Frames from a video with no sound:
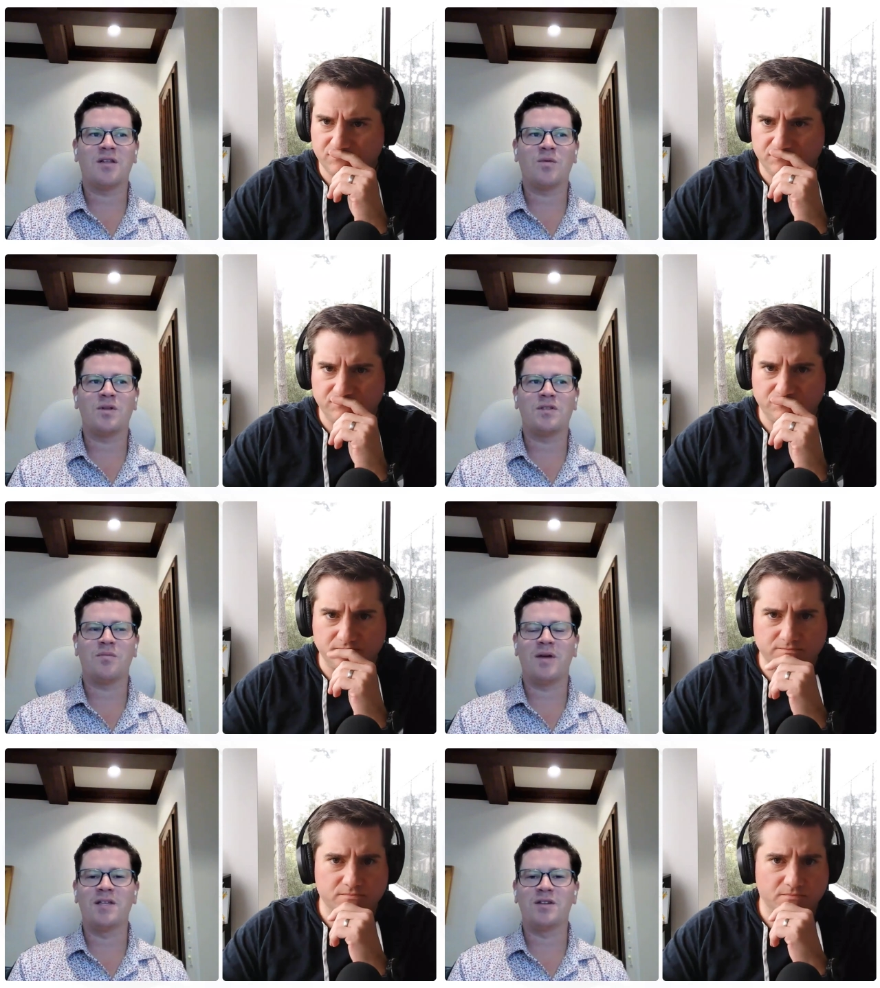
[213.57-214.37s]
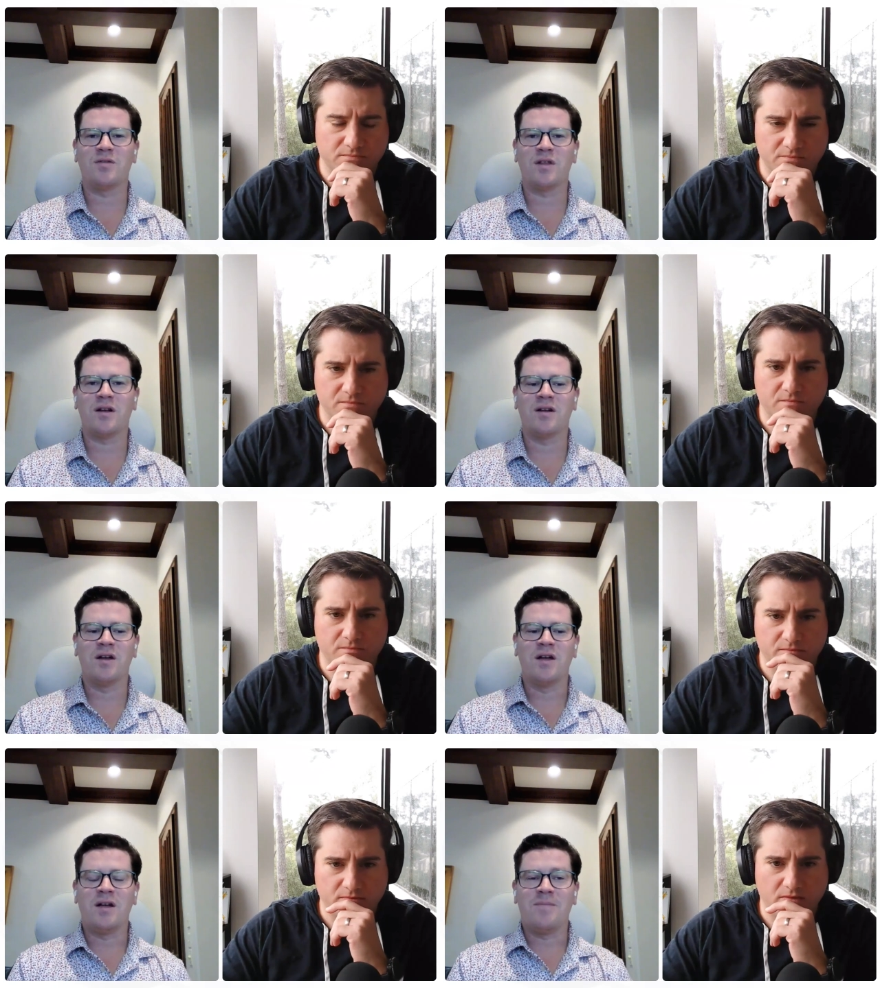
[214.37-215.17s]
Speaker 1: and other ones that are based over there.
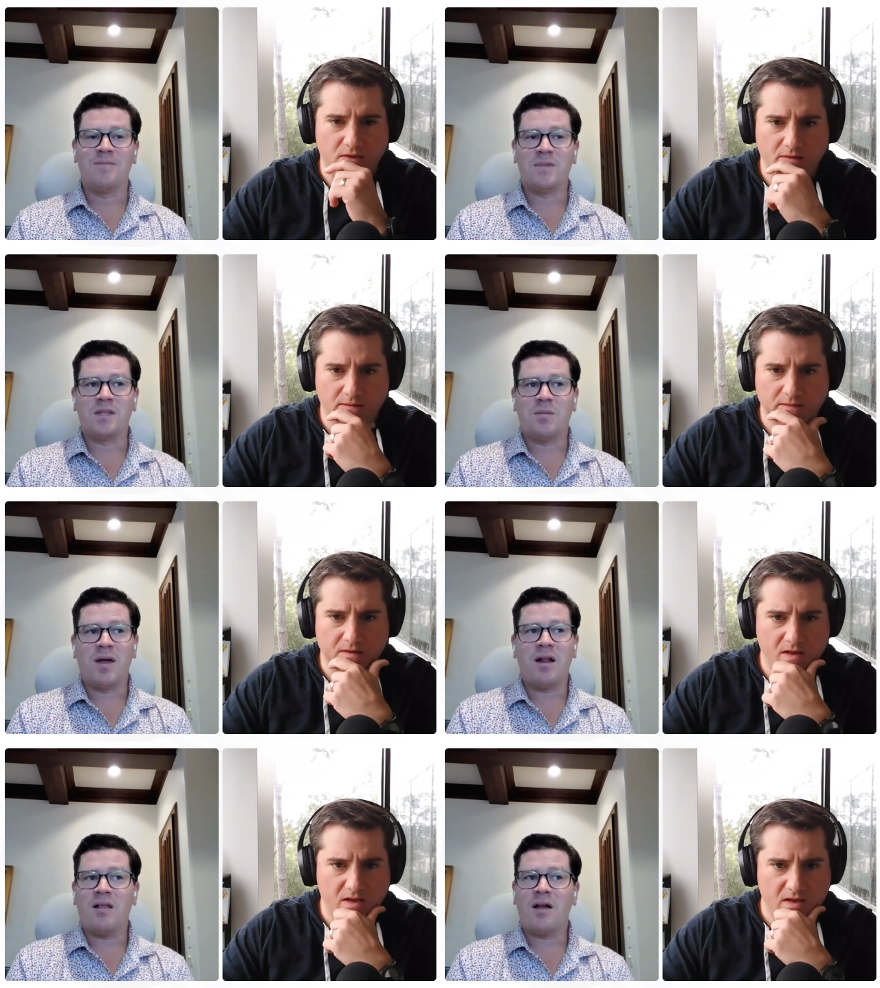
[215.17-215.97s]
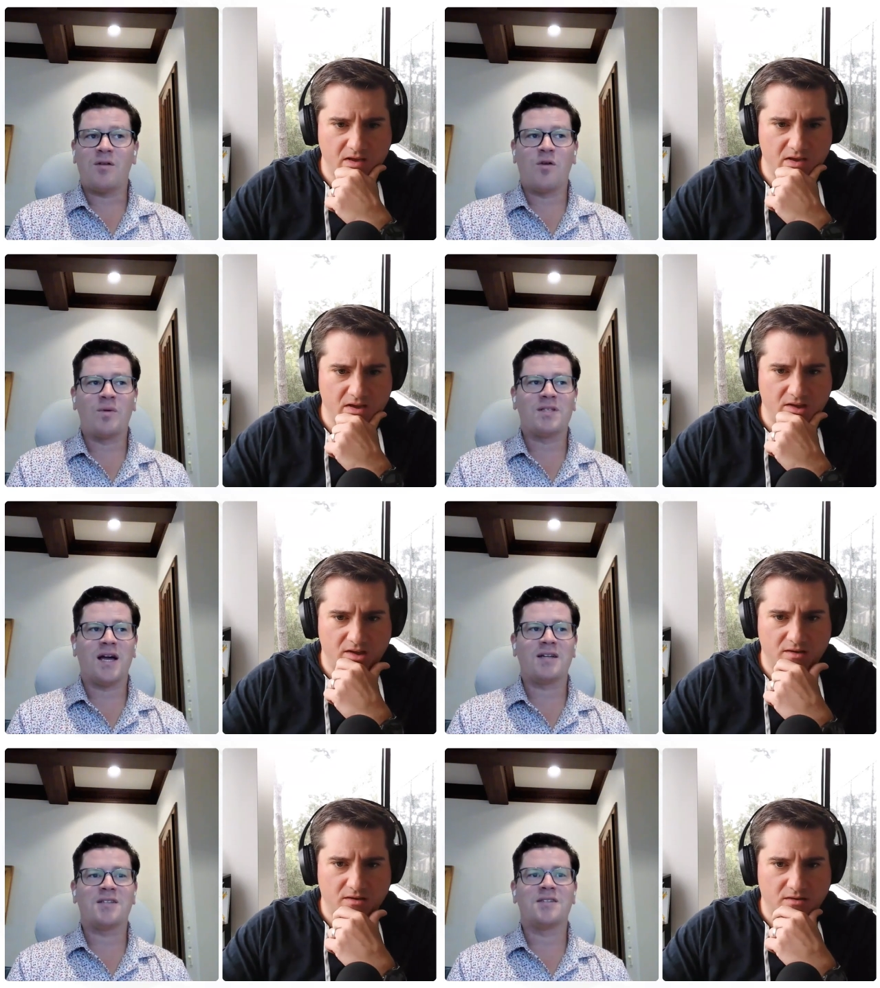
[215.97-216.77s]
They're paying a lot in corporate
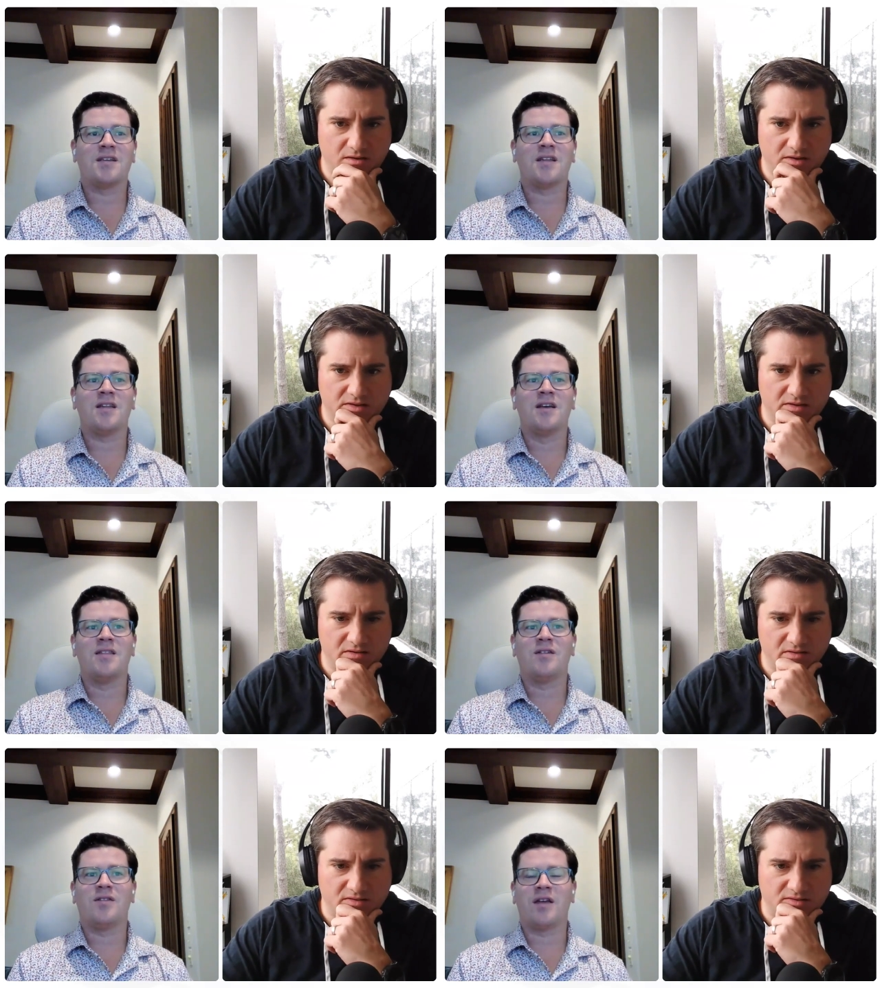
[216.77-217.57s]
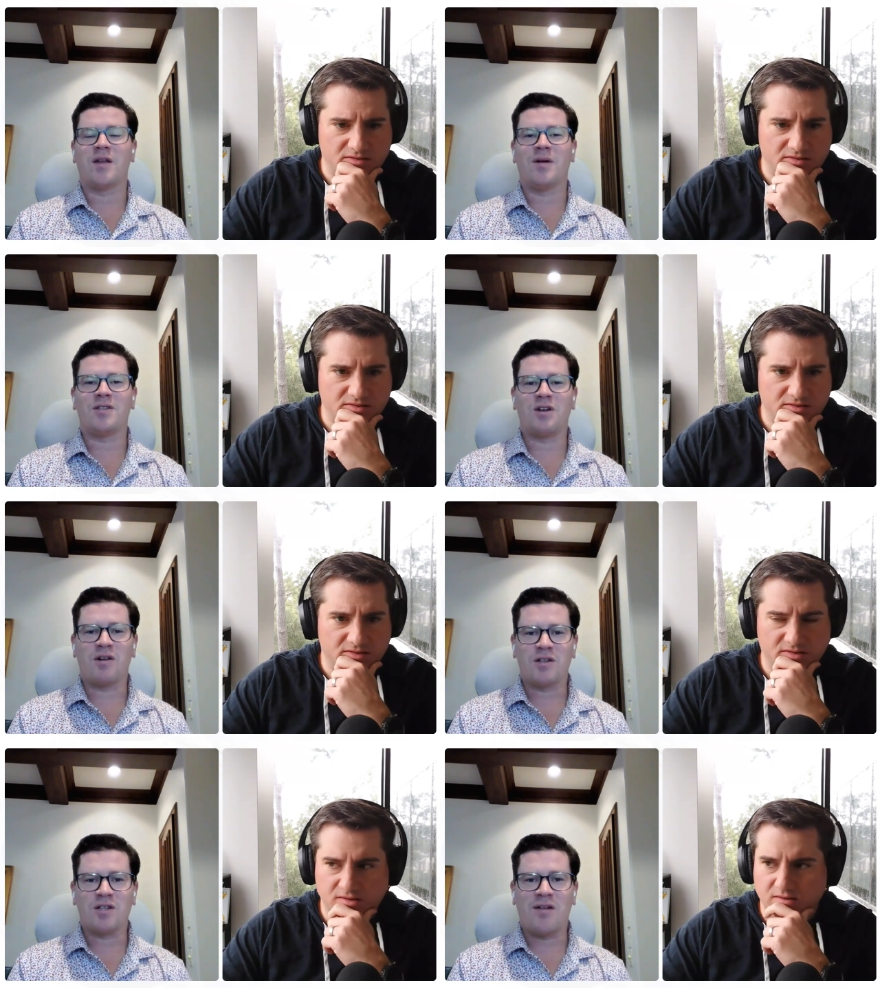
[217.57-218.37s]
taxes, and they're thinking about
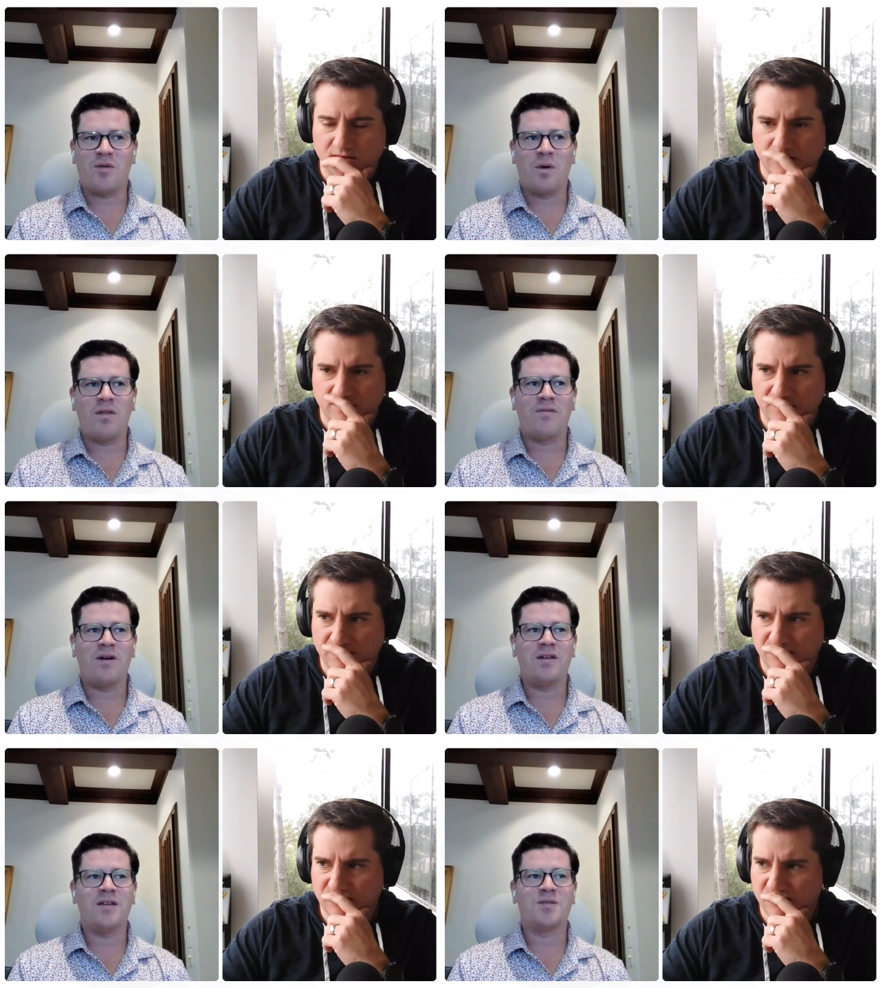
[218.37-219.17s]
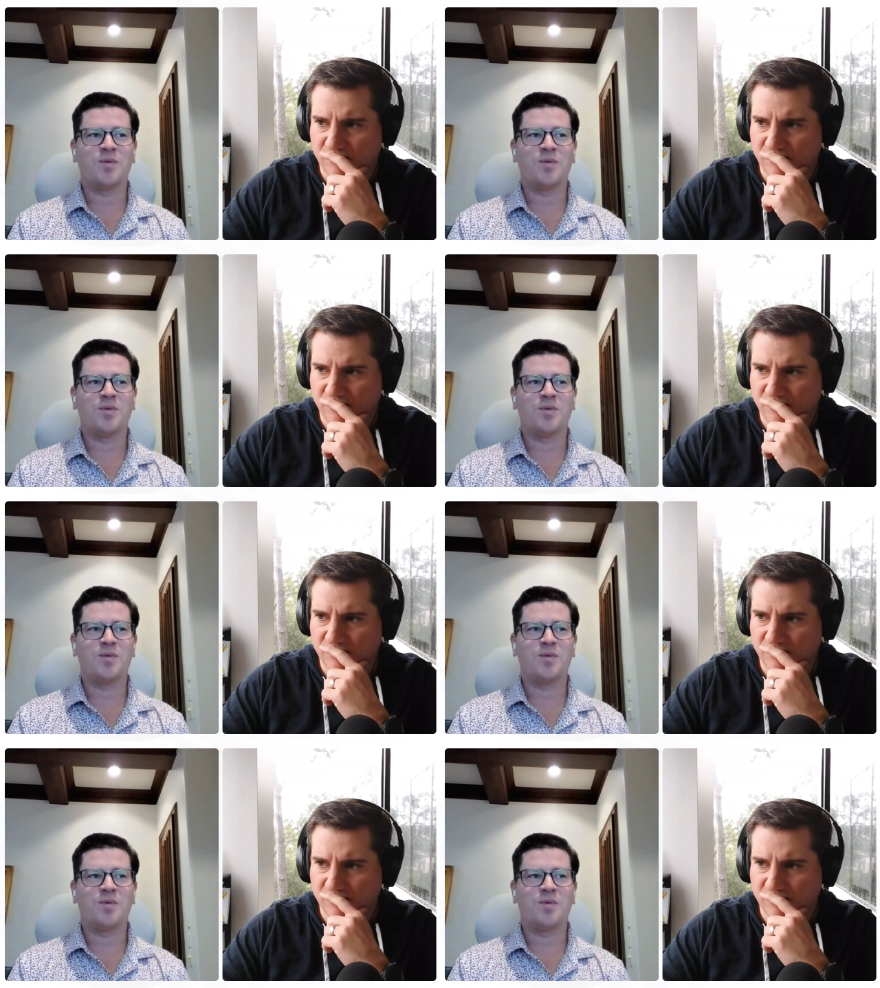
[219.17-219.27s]
starting a sovereign wealth fund.